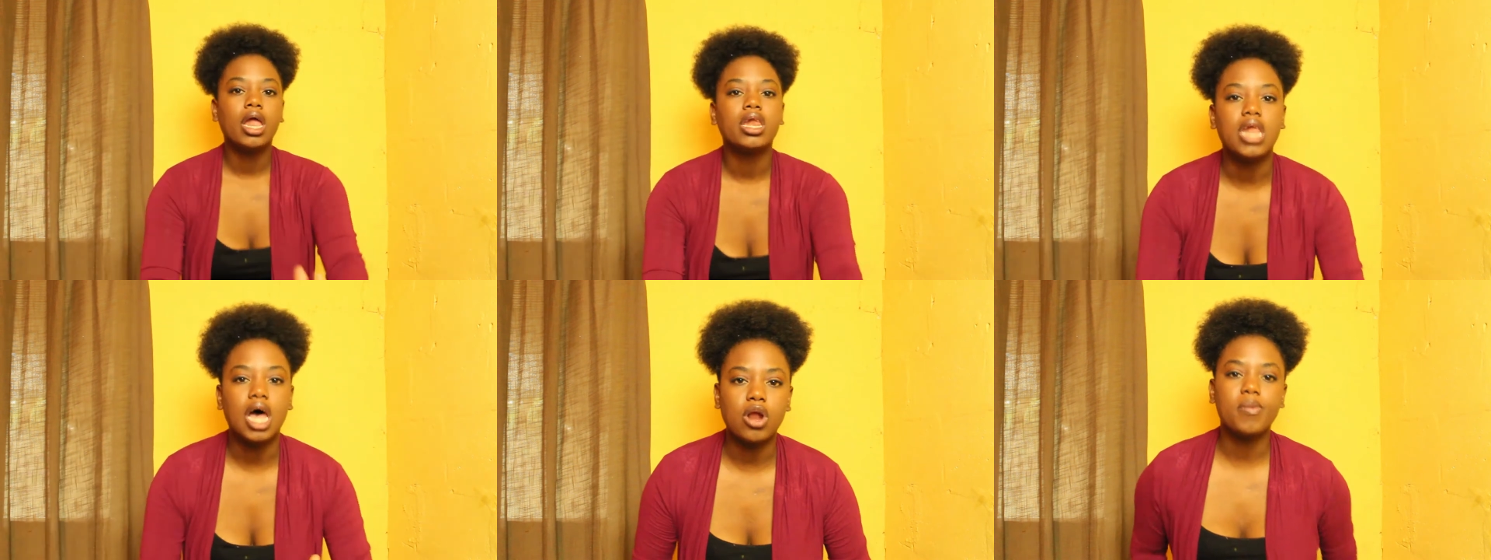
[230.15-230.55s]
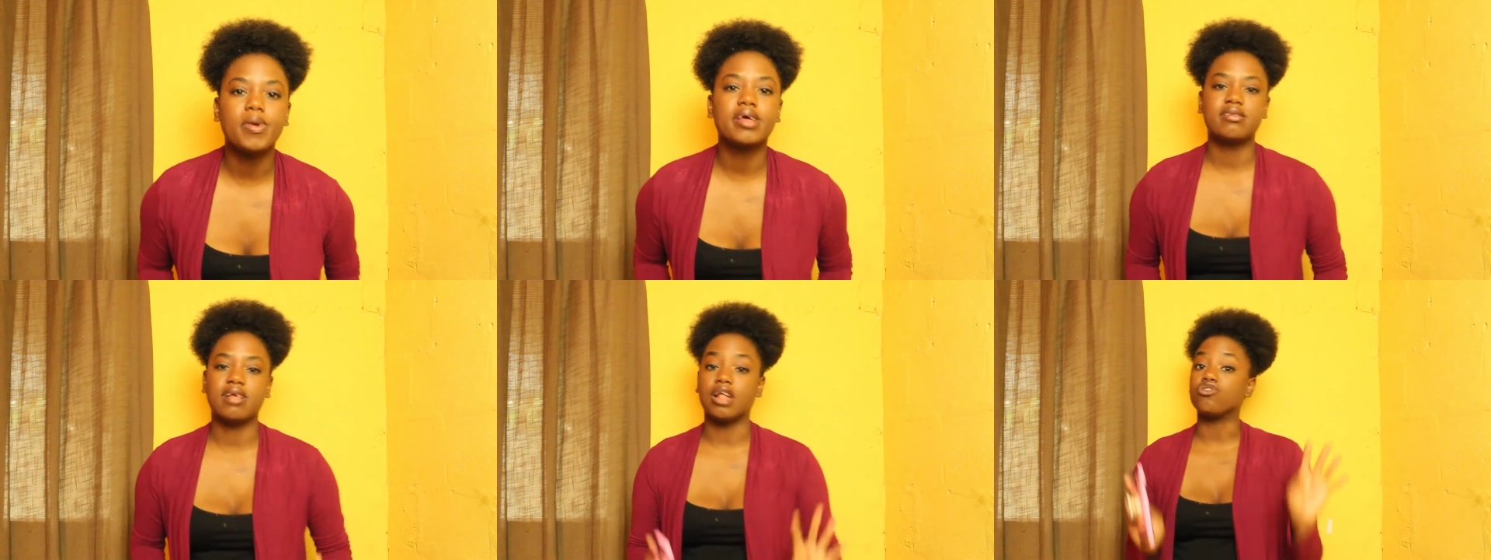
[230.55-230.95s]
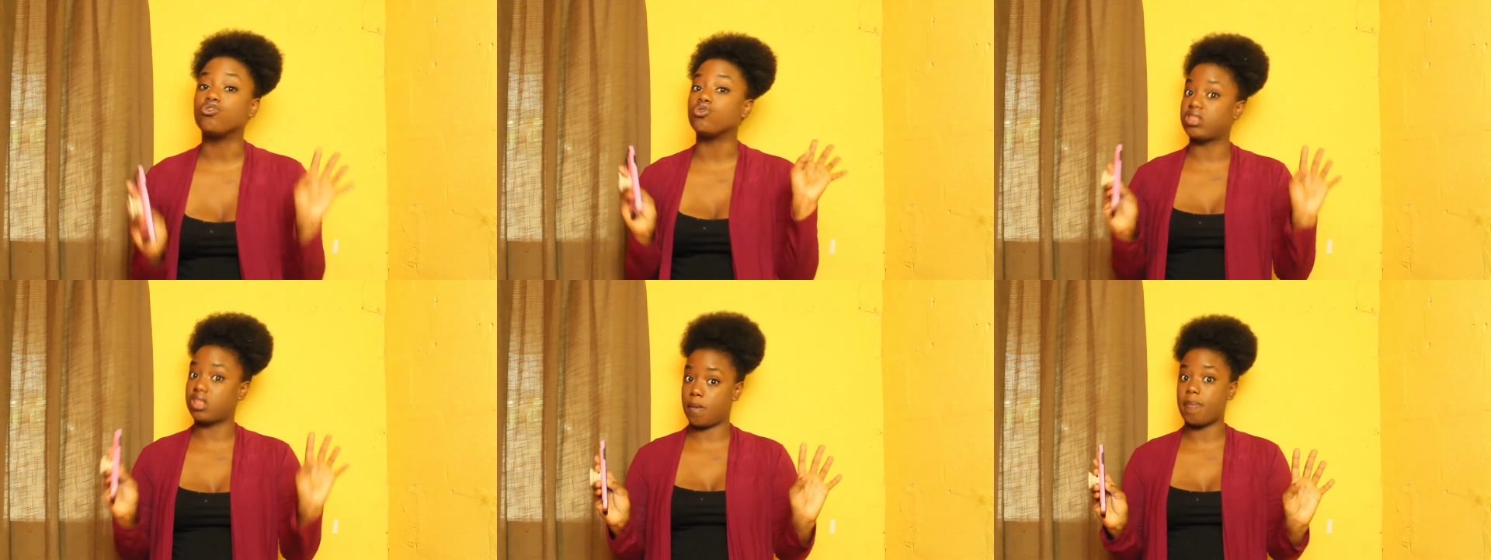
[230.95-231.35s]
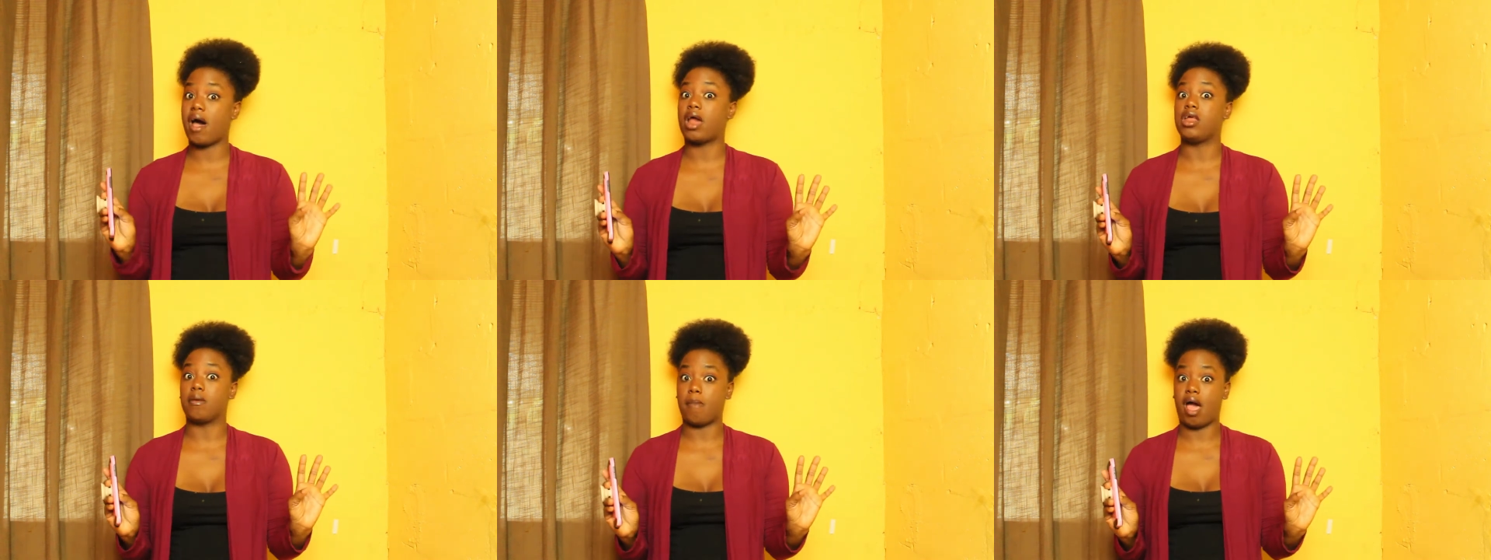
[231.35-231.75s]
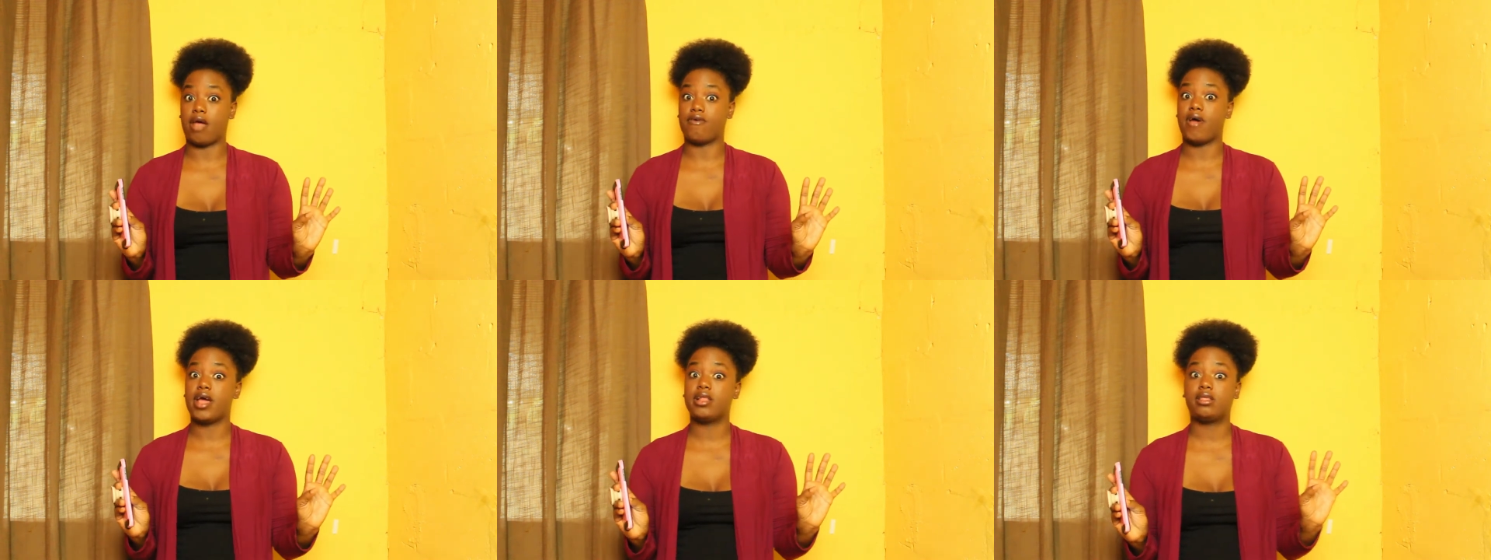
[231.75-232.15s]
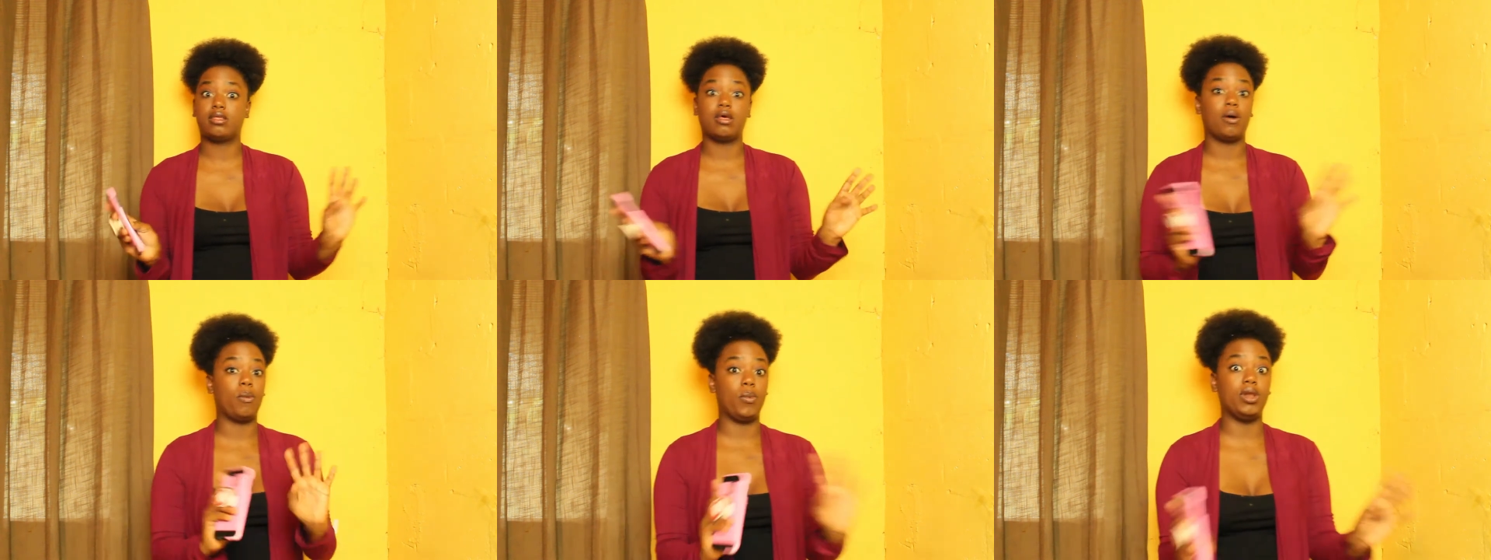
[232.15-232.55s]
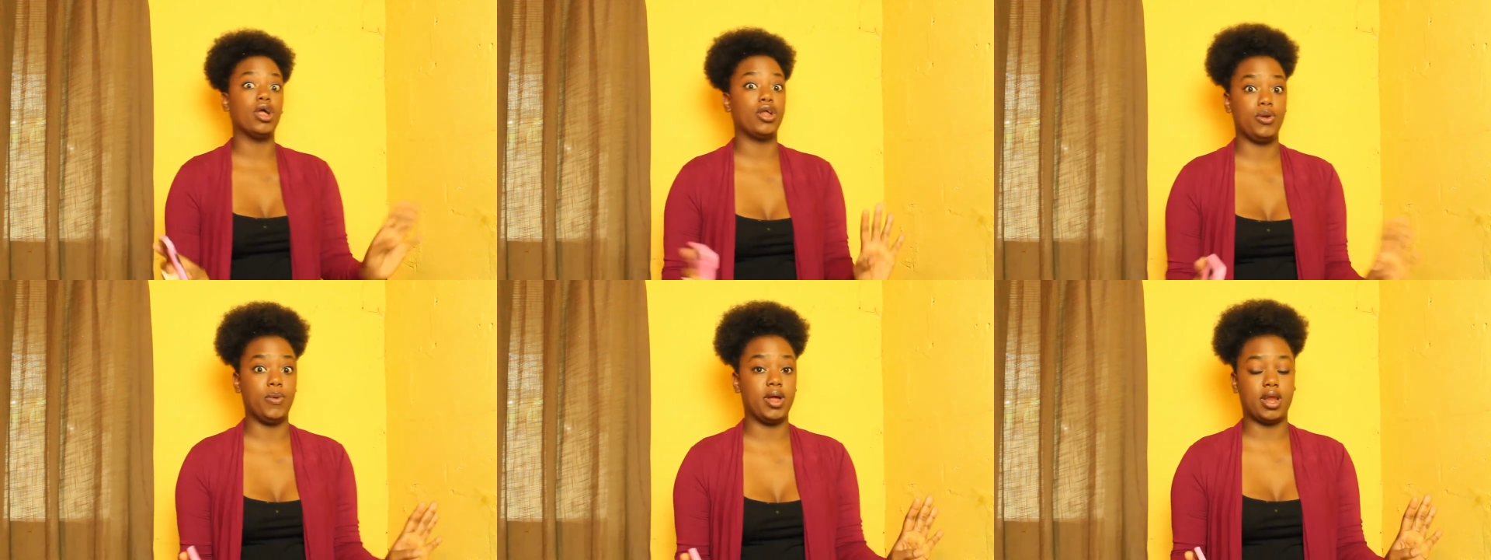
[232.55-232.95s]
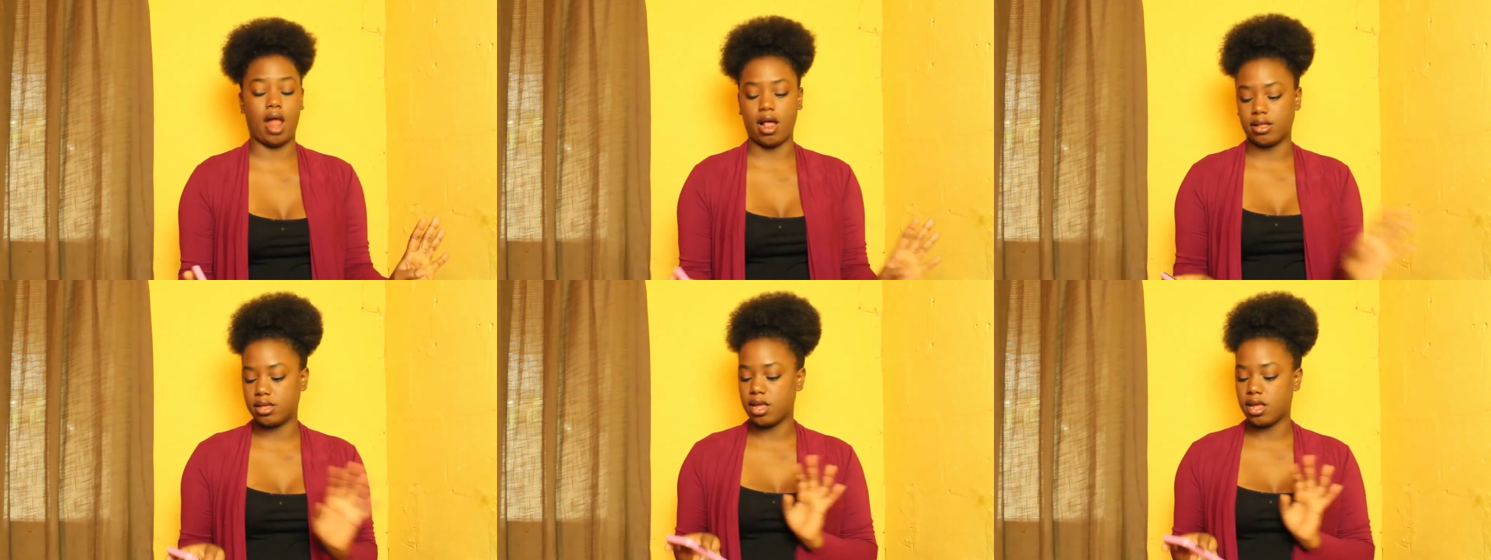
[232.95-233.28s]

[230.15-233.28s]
That don't make sense. So stop panic buying, right? We're not doing that.